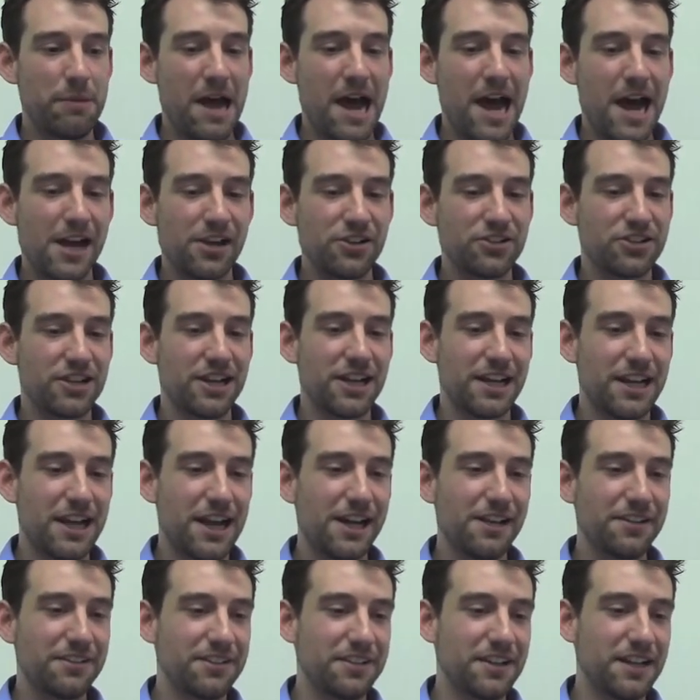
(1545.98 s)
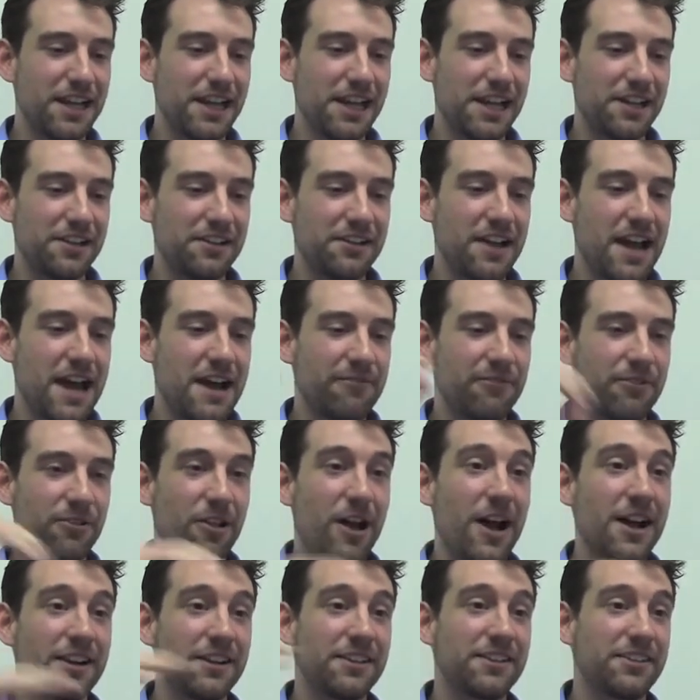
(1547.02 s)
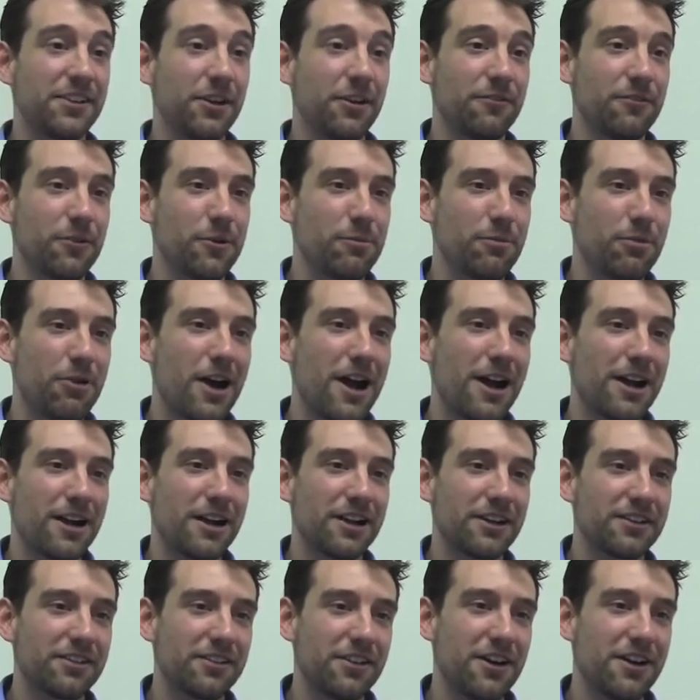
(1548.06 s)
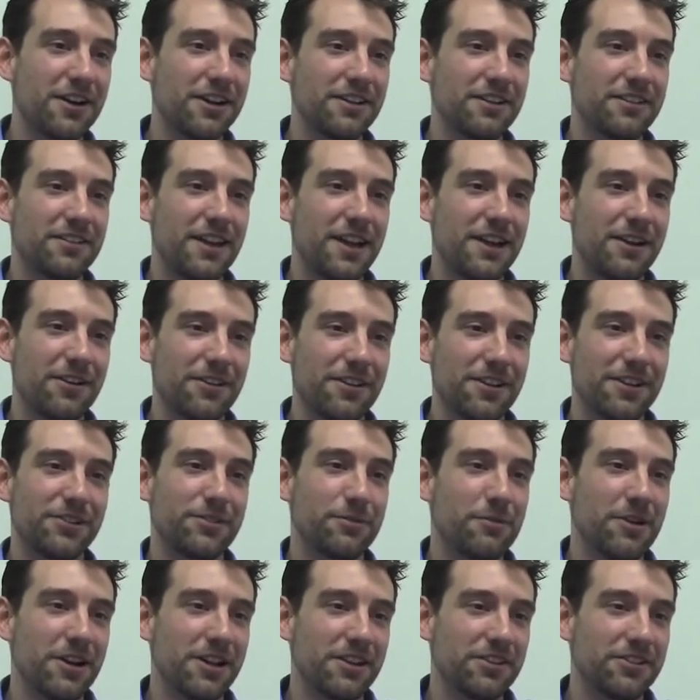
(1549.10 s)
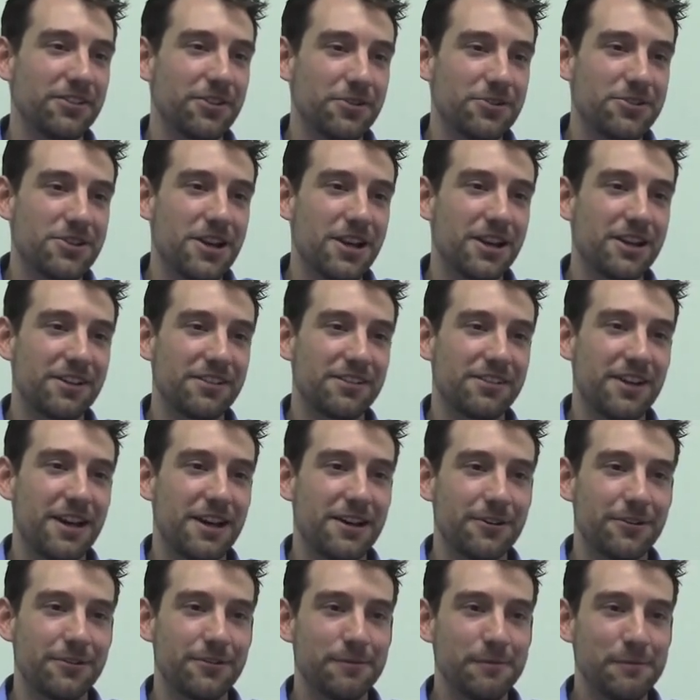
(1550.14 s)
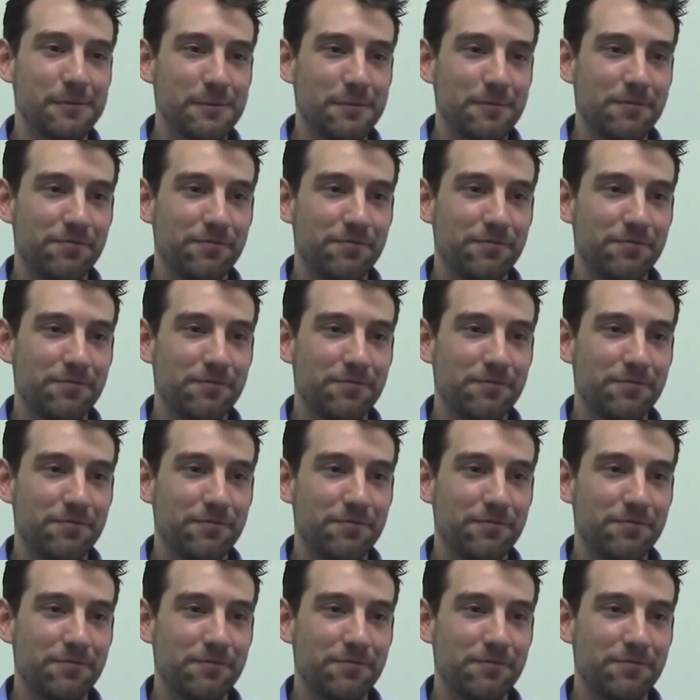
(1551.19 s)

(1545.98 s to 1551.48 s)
bash, I guess, and have a lot of silver products on sale this month, so check us out.